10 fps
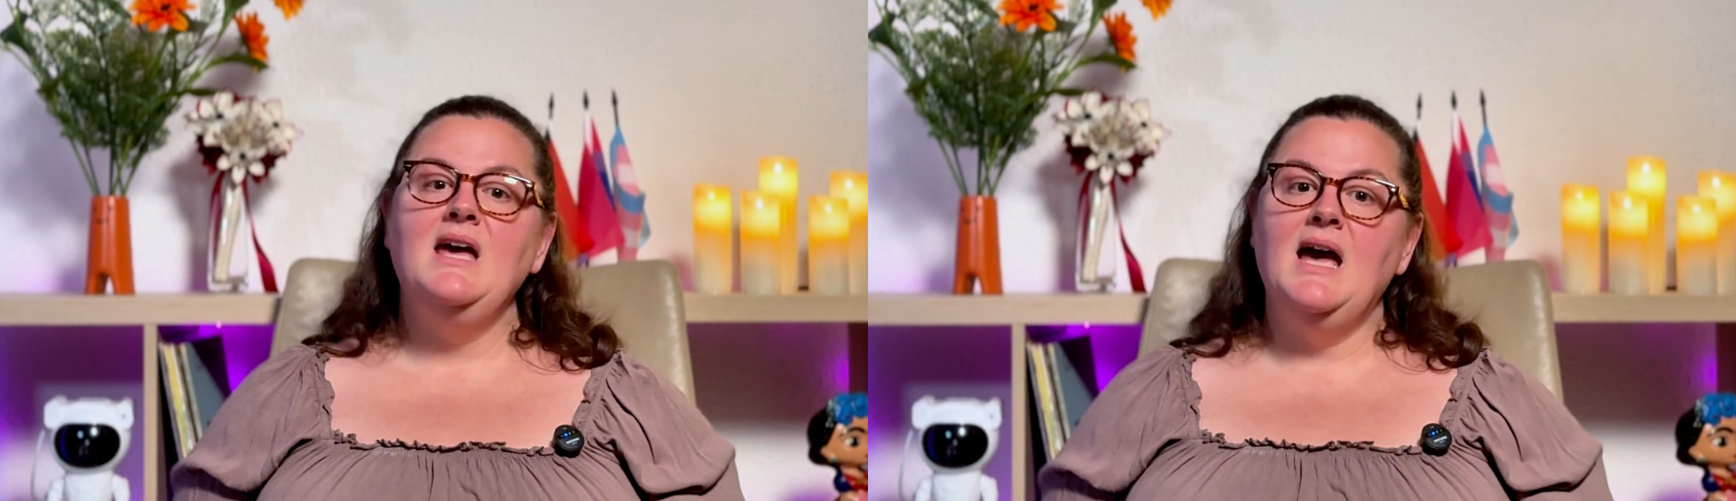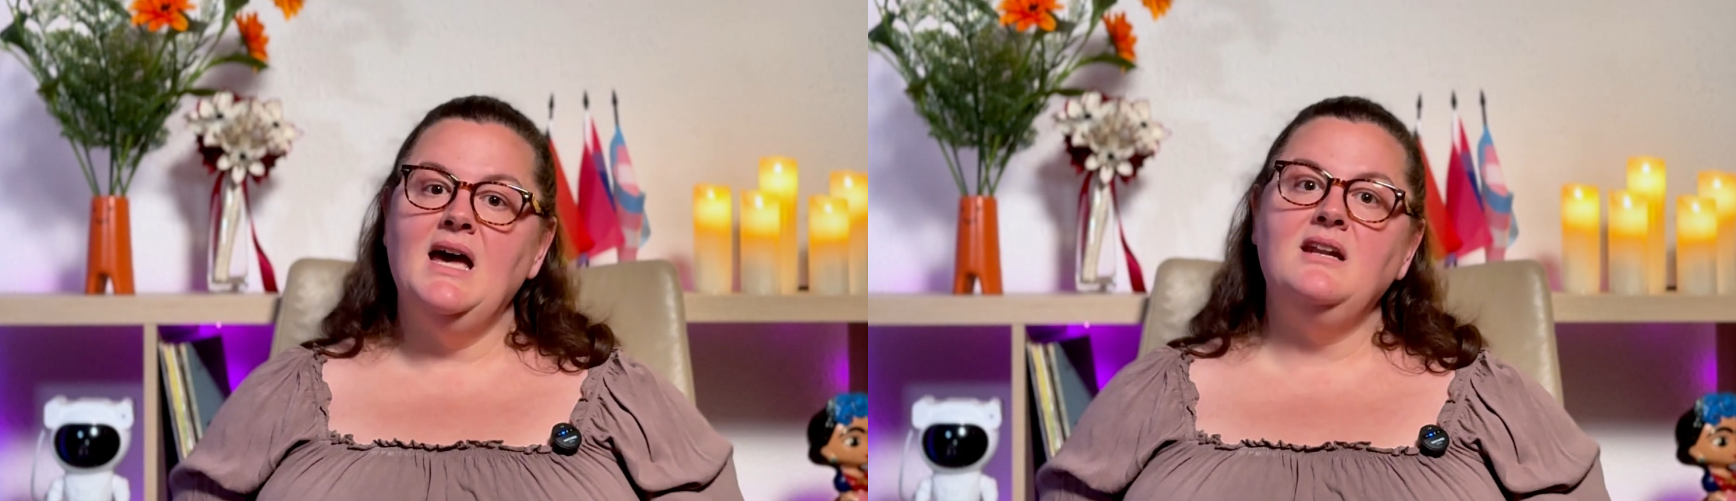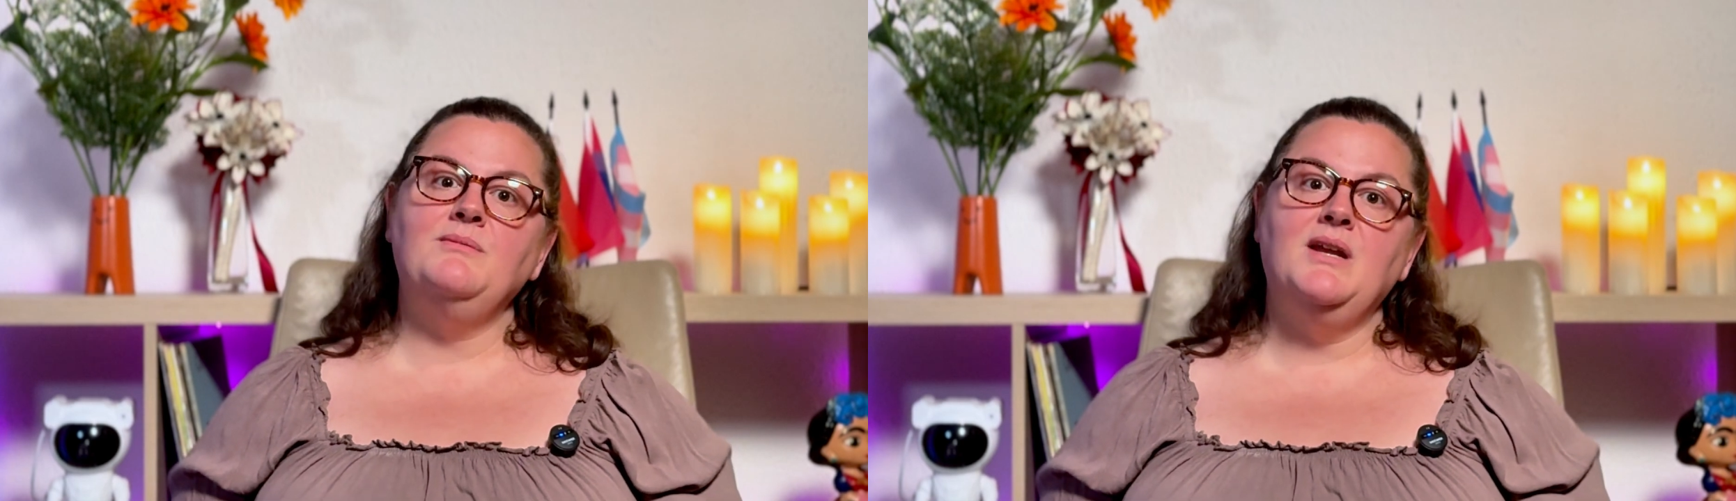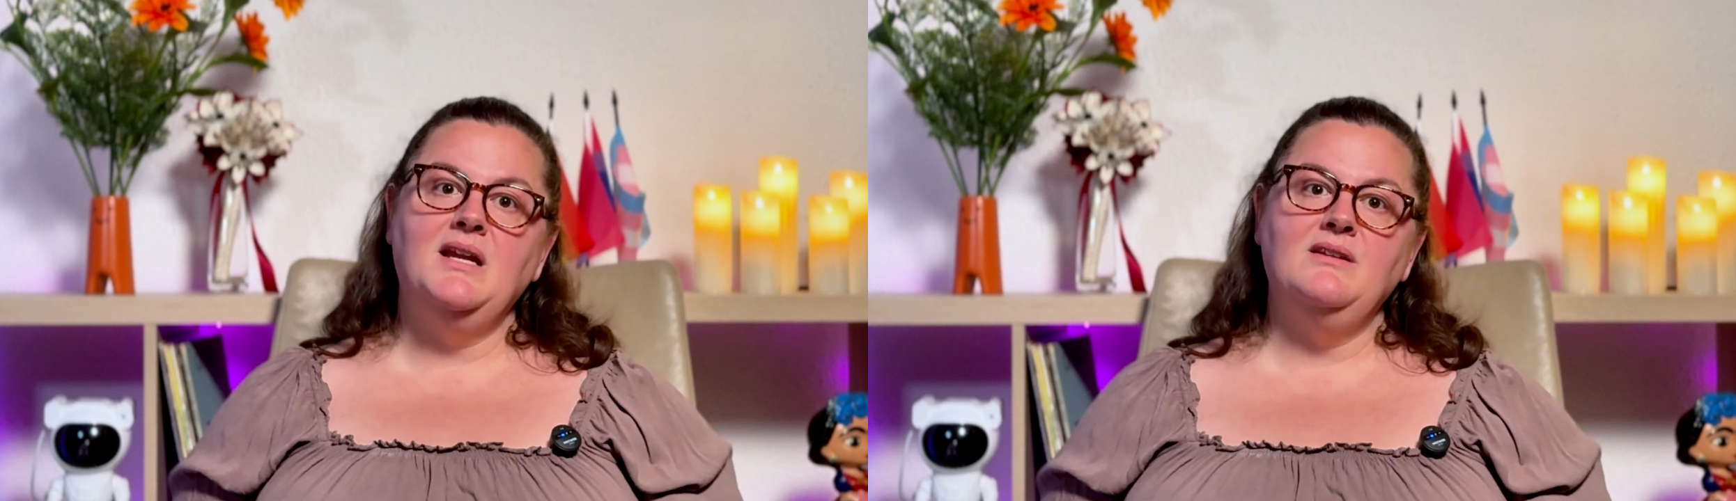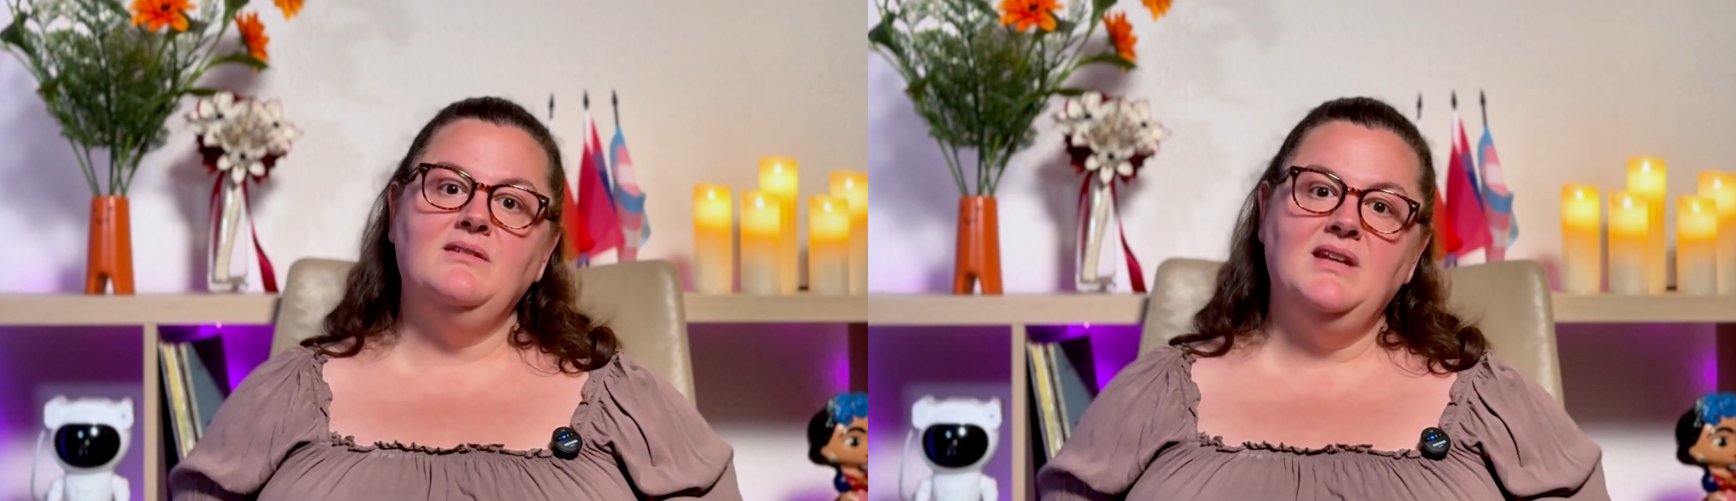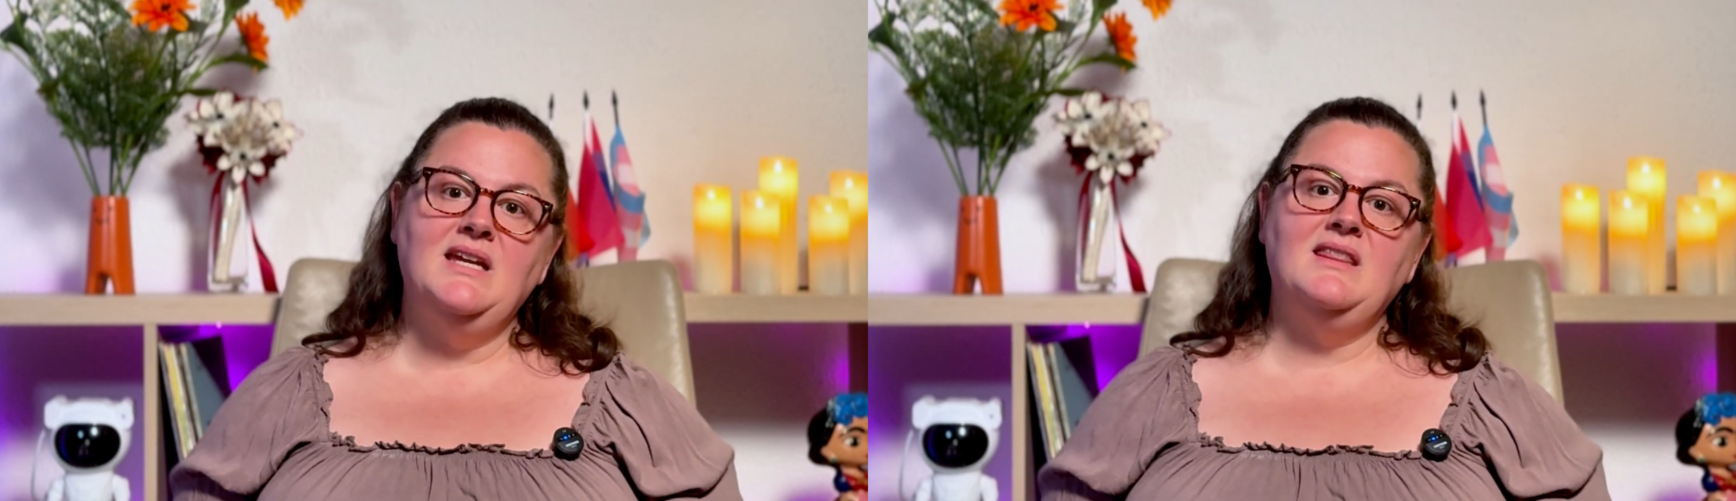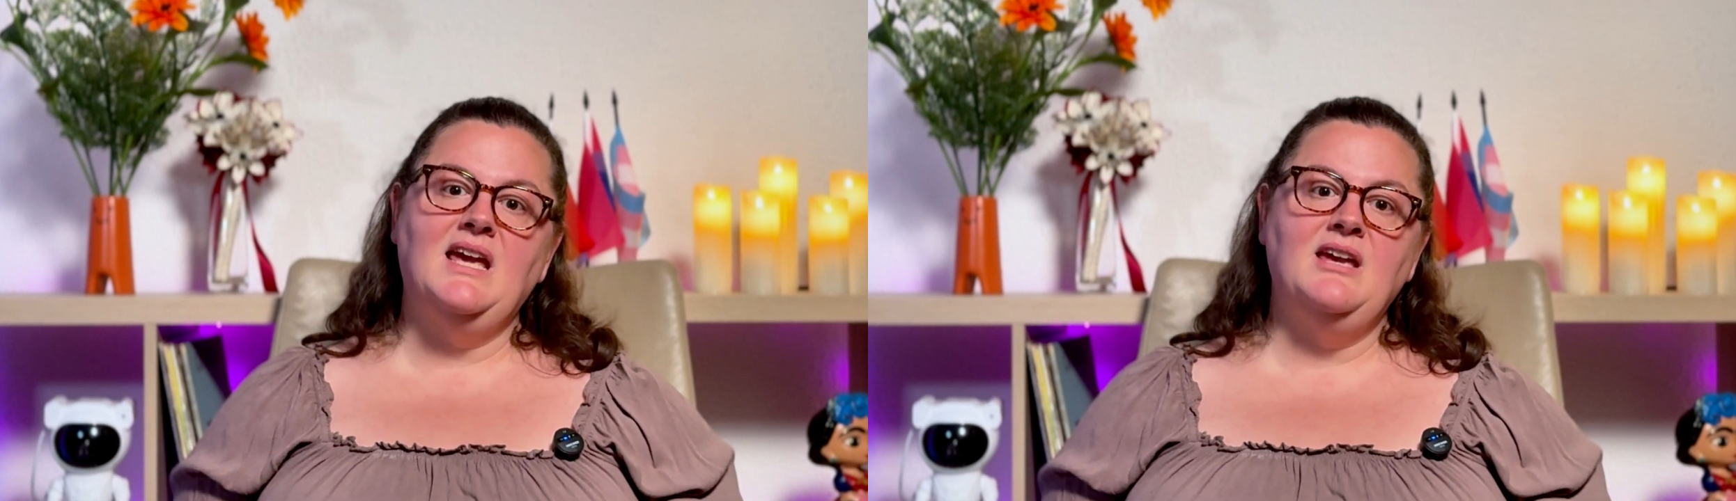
And I'm going to link the